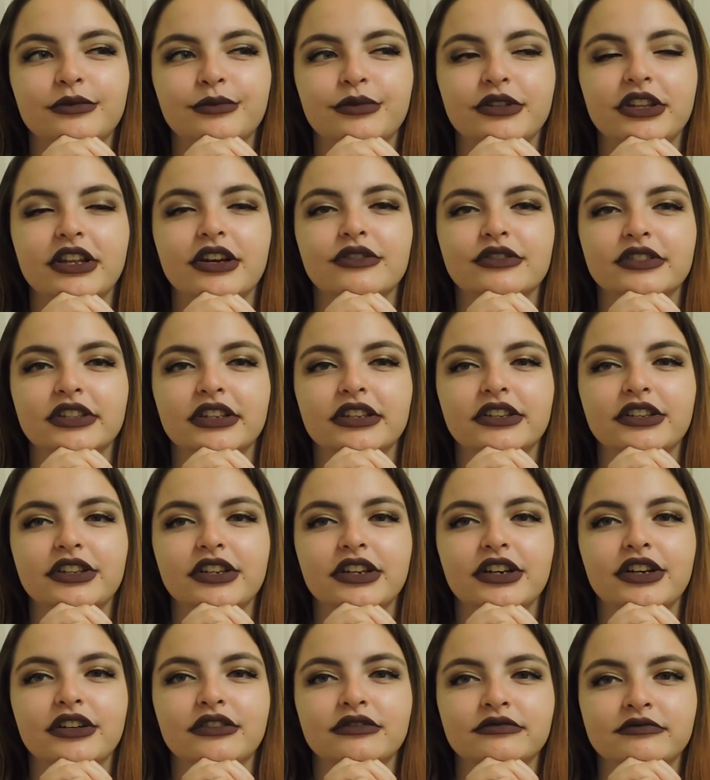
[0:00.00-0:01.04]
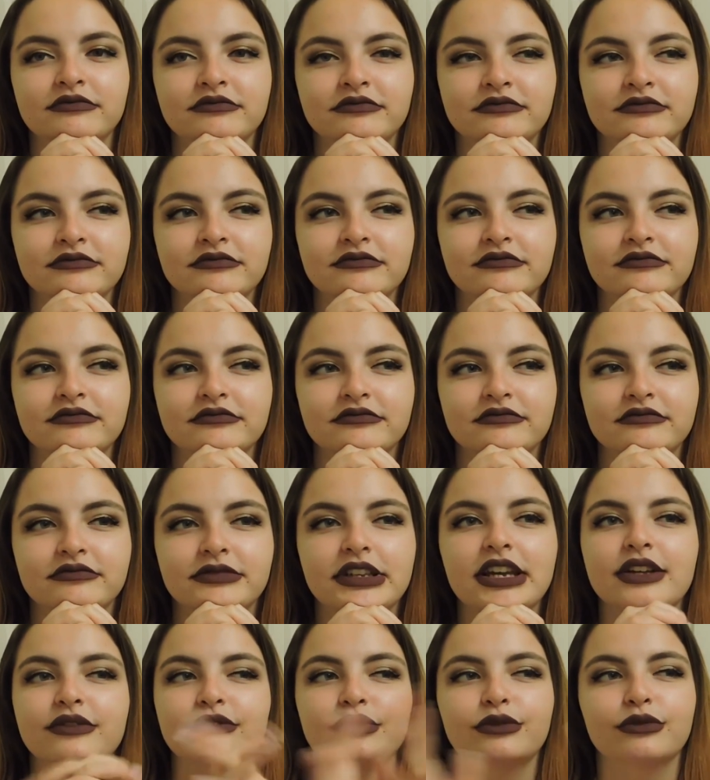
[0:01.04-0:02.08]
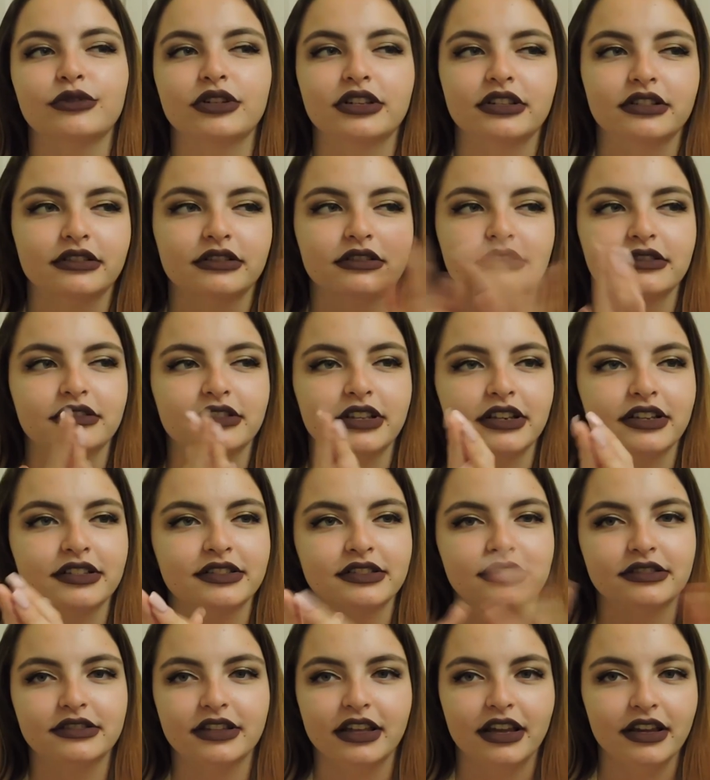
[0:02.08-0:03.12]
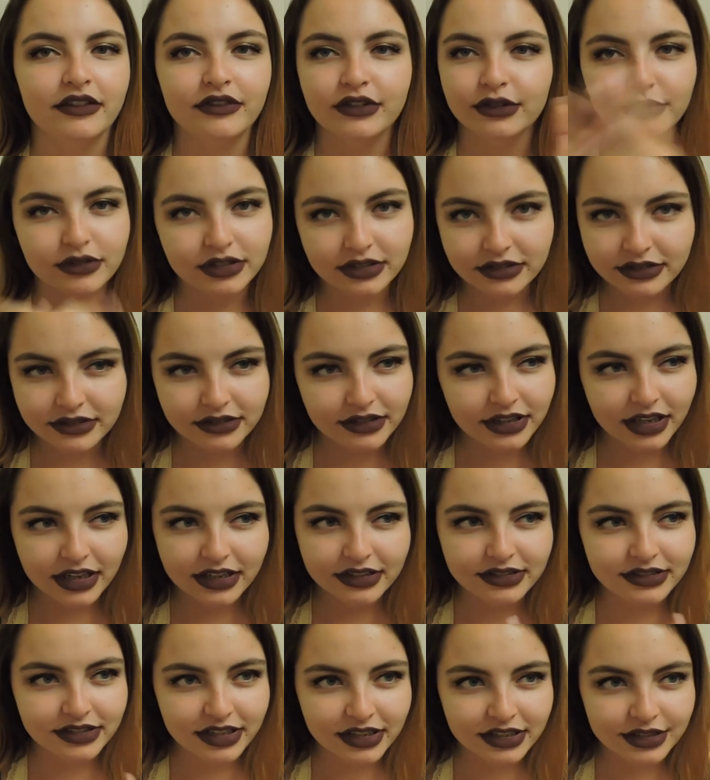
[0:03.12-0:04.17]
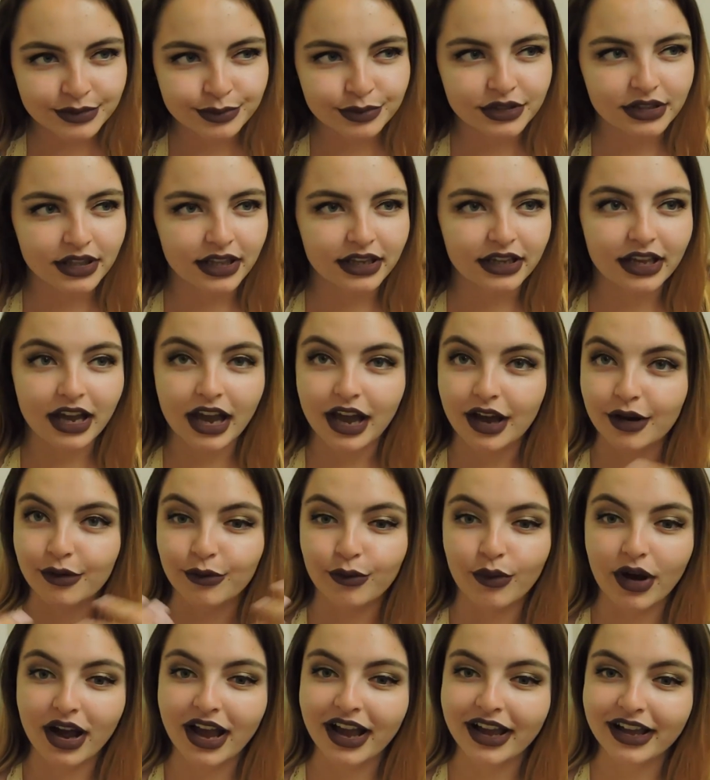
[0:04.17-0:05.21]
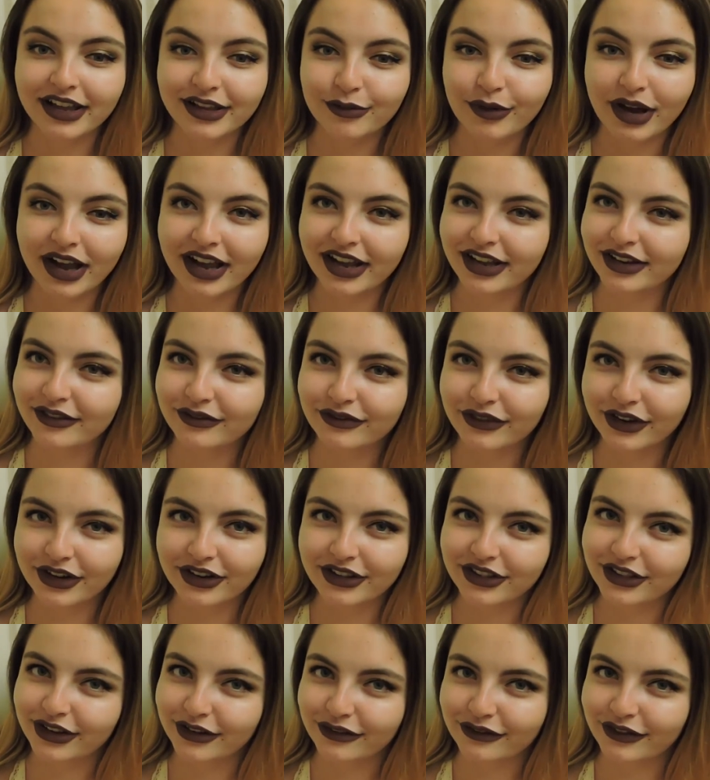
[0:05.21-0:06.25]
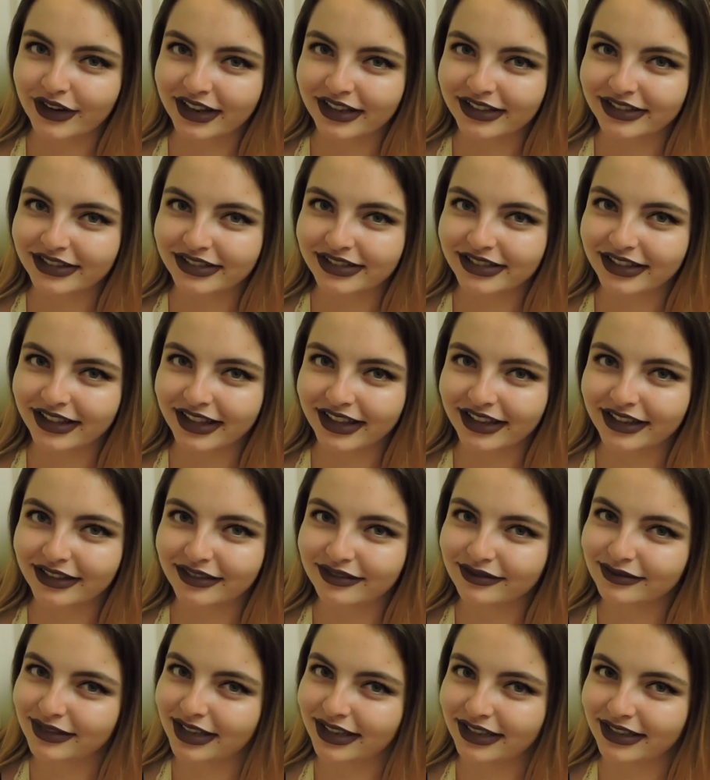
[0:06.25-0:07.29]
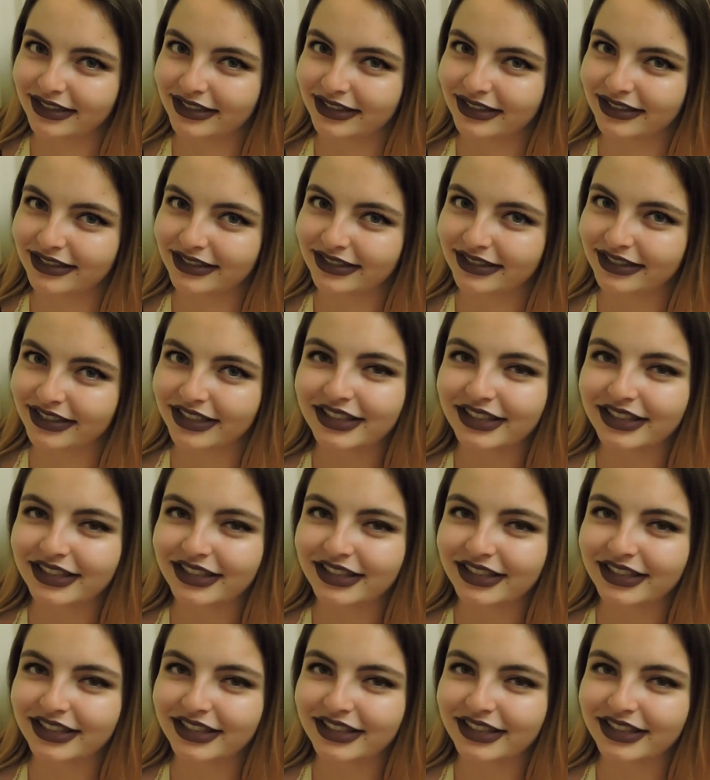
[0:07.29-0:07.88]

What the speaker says: But then I was like, you know, everyone has sex, but like, why in front of their friends? Like, why?